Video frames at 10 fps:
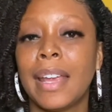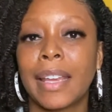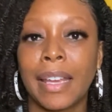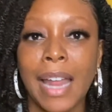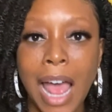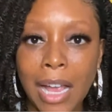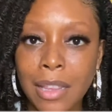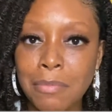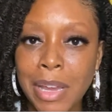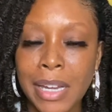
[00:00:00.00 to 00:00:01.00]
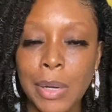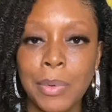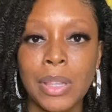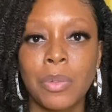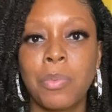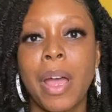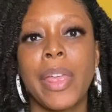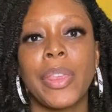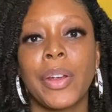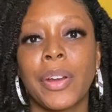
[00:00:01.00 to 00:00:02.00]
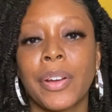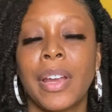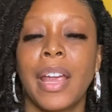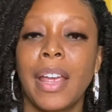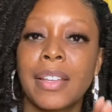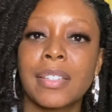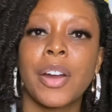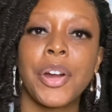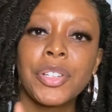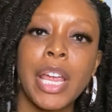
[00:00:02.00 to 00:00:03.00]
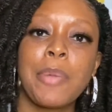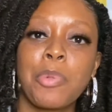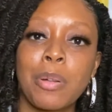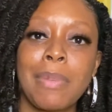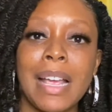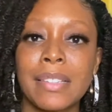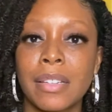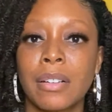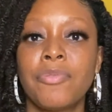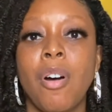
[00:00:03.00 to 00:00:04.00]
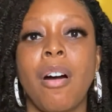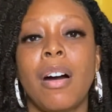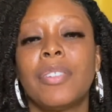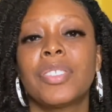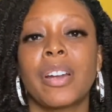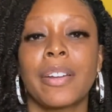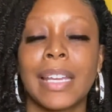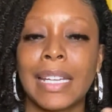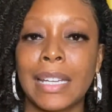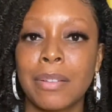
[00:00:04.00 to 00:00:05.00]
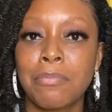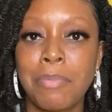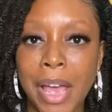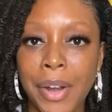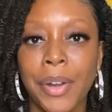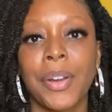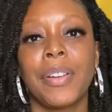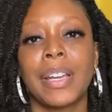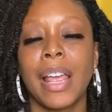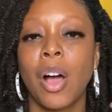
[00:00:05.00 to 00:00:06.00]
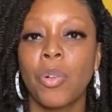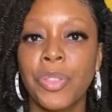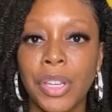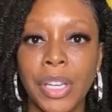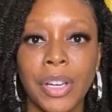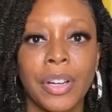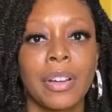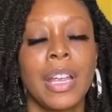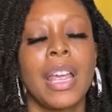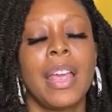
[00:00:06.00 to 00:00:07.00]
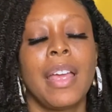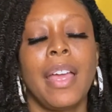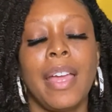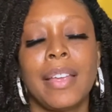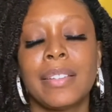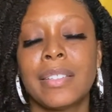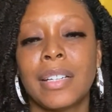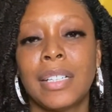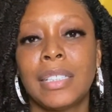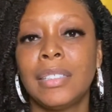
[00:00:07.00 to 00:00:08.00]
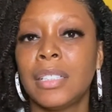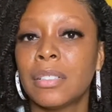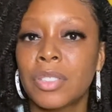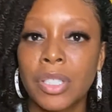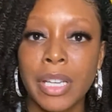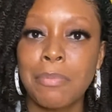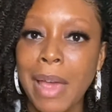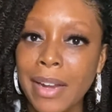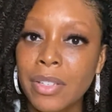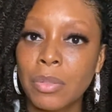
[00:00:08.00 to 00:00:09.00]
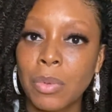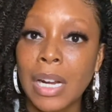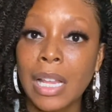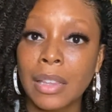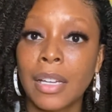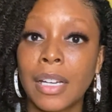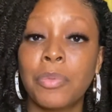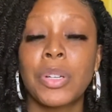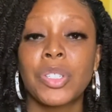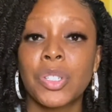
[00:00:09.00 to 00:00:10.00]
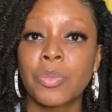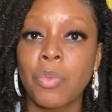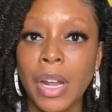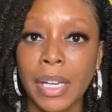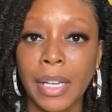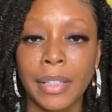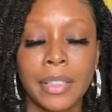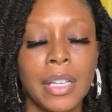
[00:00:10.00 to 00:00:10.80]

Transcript: get acclimated with the weather and start tapering myself off, start eating better and healthier and, you know, just get back to what I love, which is running.